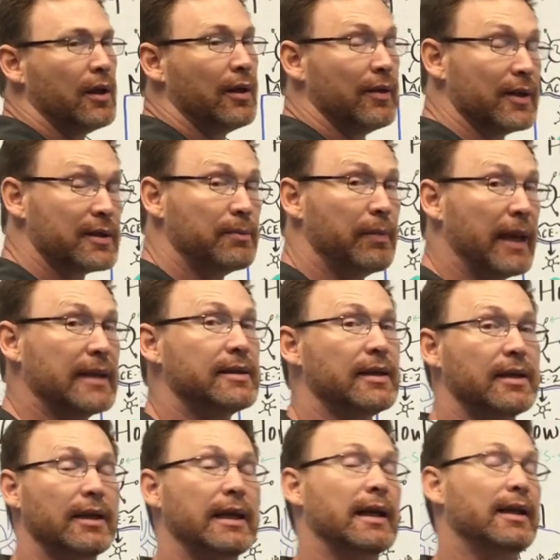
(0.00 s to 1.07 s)
This
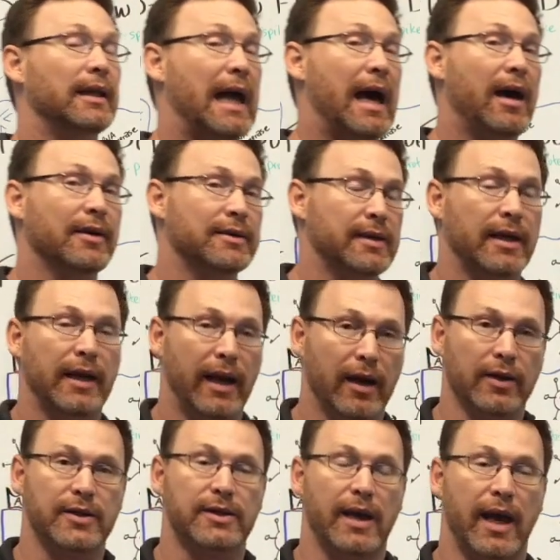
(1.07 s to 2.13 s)
basically allows that
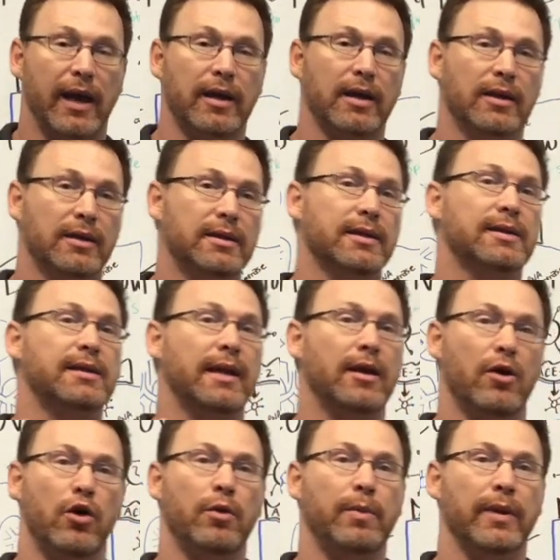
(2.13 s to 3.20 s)
air sac to
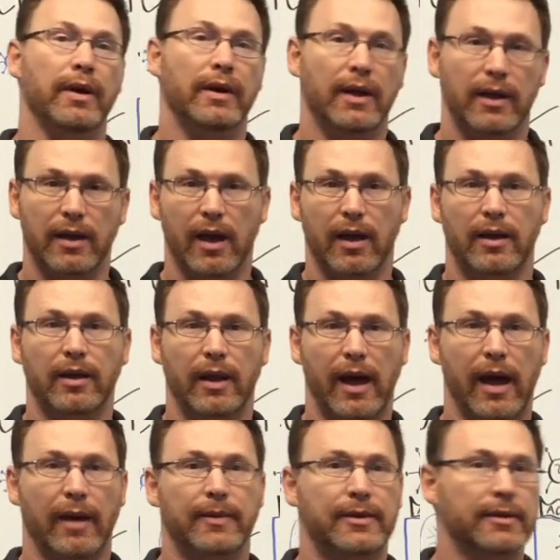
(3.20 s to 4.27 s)
stay open and not
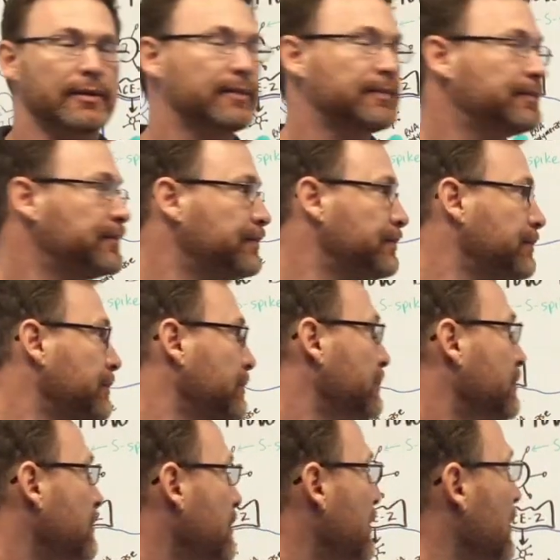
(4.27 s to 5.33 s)
collapse.
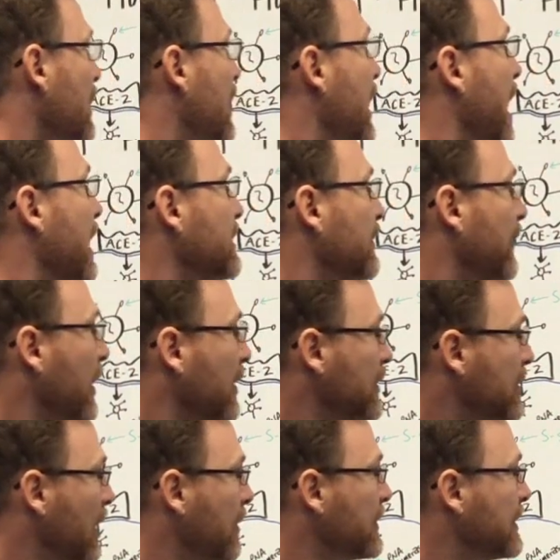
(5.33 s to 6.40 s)
As the virus
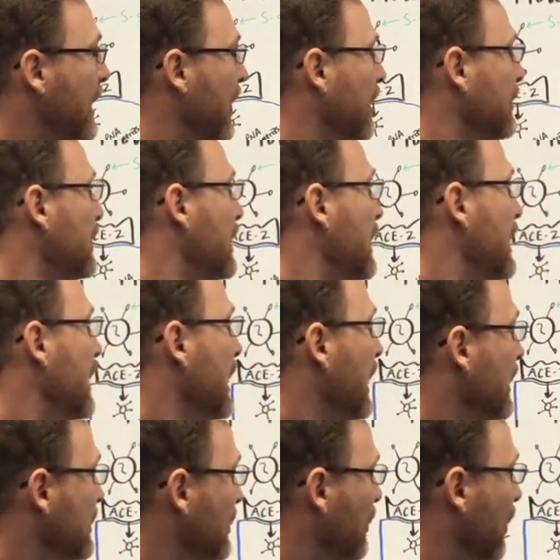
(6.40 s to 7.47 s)
comes down,
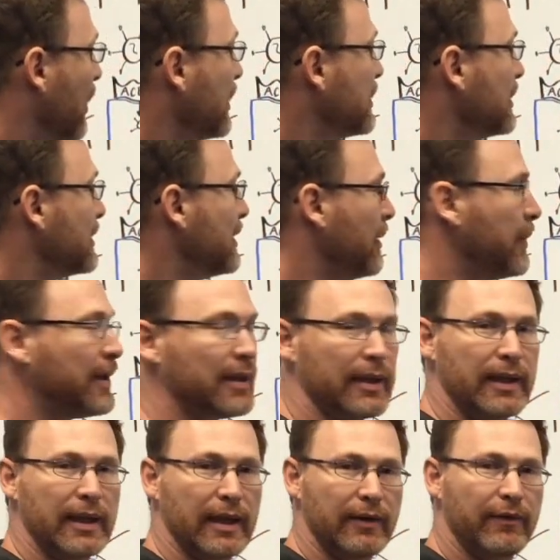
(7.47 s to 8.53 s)
it's going to
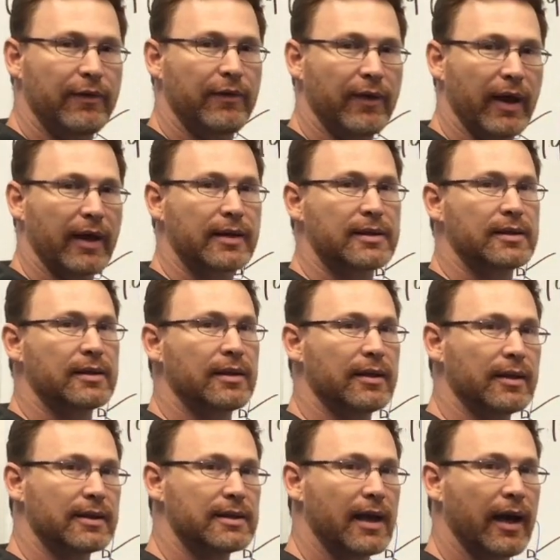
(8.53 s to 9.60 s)
typically infect
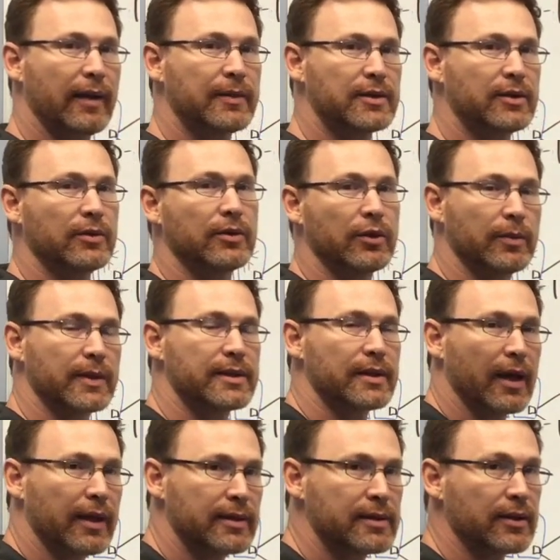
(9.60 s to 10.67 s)
the type 2
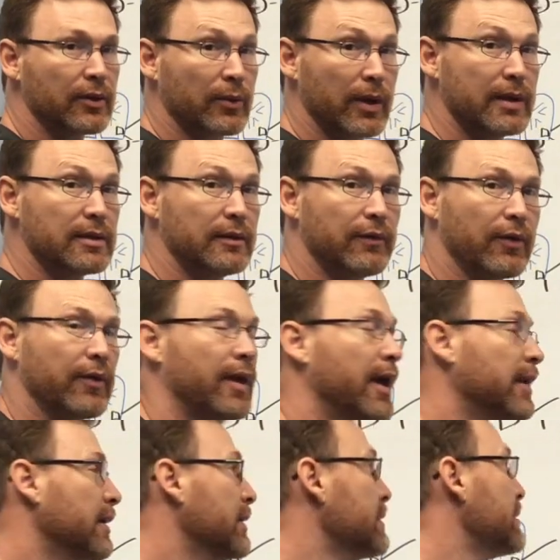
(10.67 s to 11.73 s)
pneumocytes. The reason for
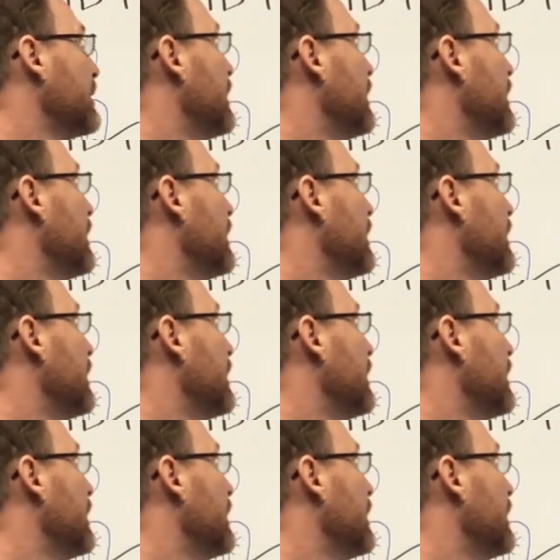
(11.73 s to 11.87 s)
that is